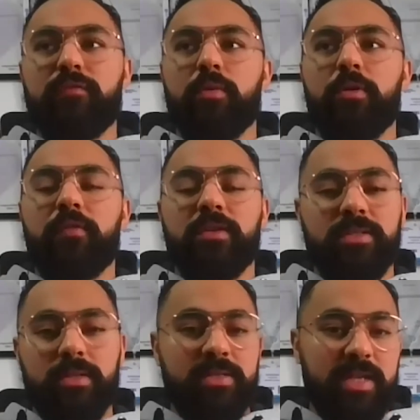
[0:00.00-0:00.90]
a
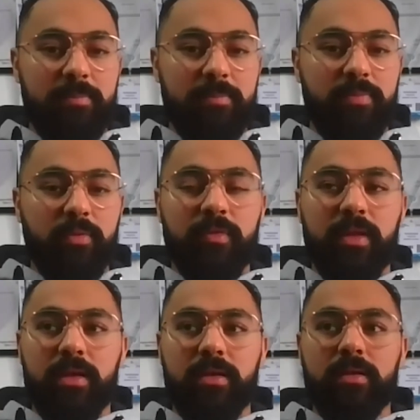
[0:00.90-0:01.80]
perfect example of
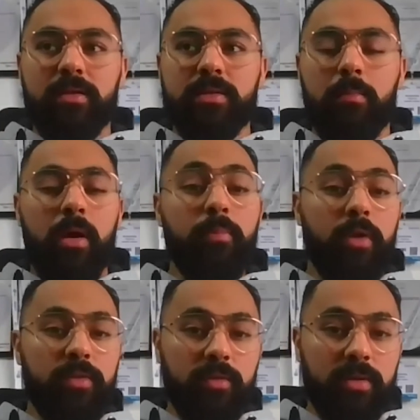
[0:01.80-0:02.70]
that is my
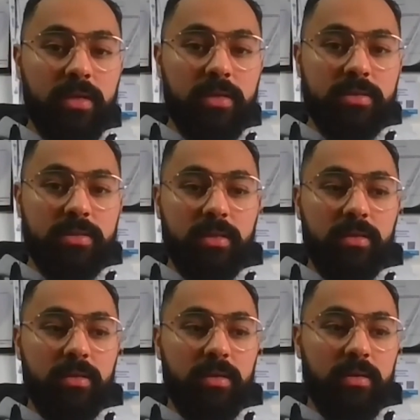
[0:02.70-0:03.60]
brother. He is
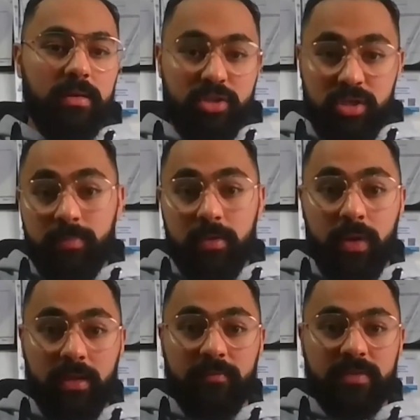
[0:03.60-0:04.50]
a GP
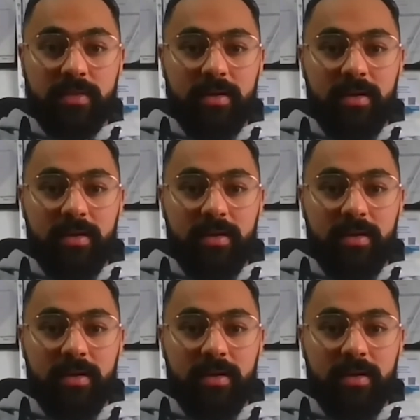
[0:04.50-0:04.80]
weightlifter.